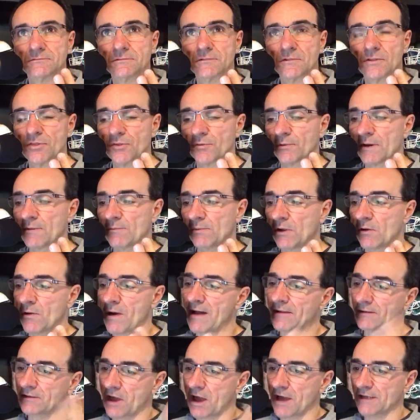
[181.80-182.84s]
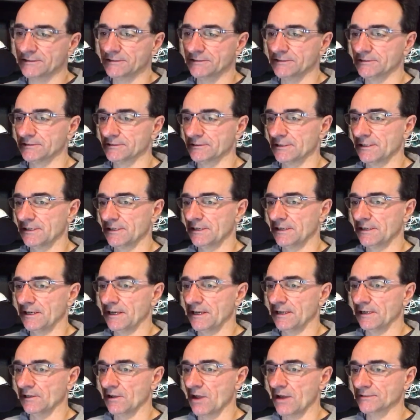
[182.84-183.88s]
Three blowout losses and
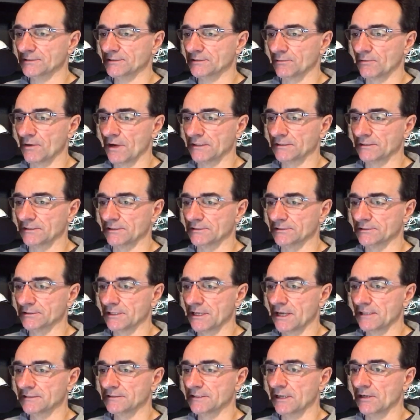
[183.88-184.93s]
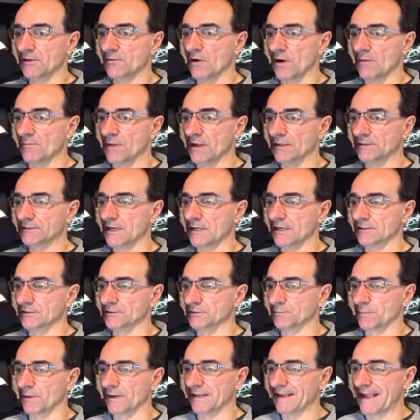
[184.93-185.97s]
a loss to Rutgers. Tell you what, Mel Tucker's
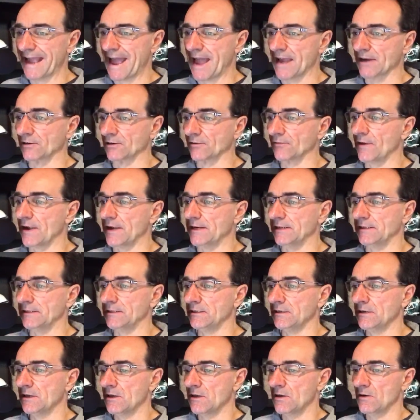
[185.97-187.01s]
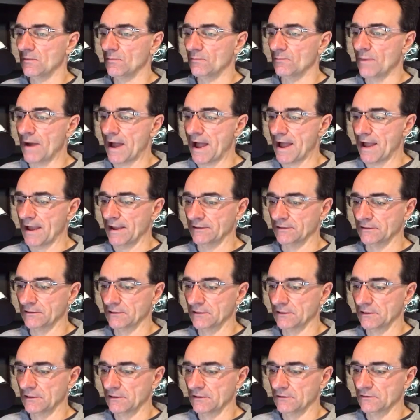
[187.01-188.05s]
pretty aggravated by
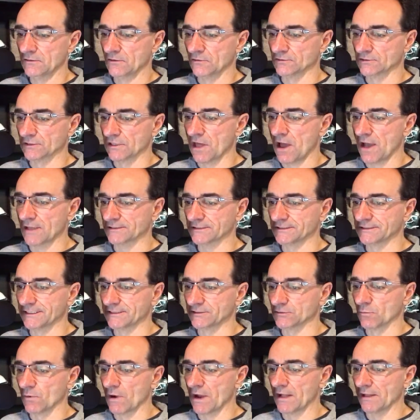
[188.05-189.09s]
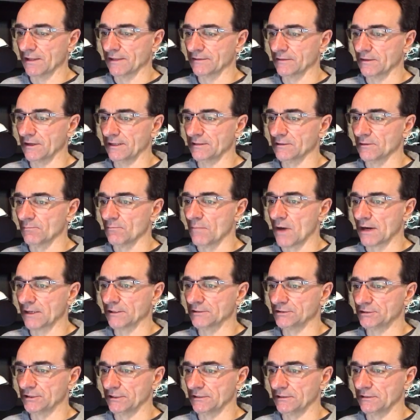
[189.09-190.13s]
those losses as well and the
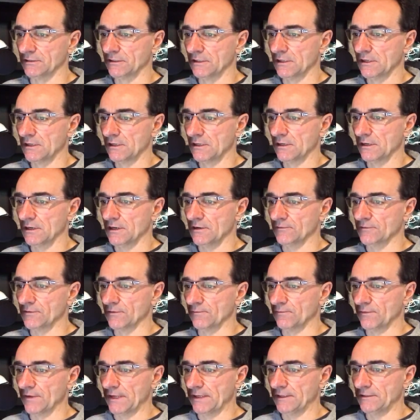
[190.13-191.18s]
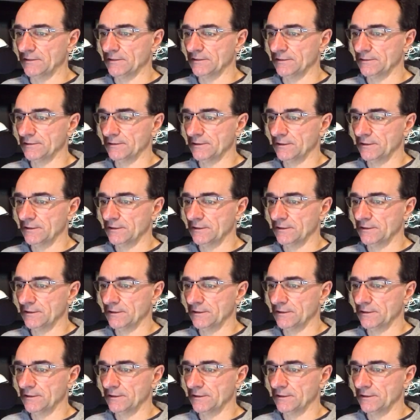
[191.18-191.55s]
margin of defeat.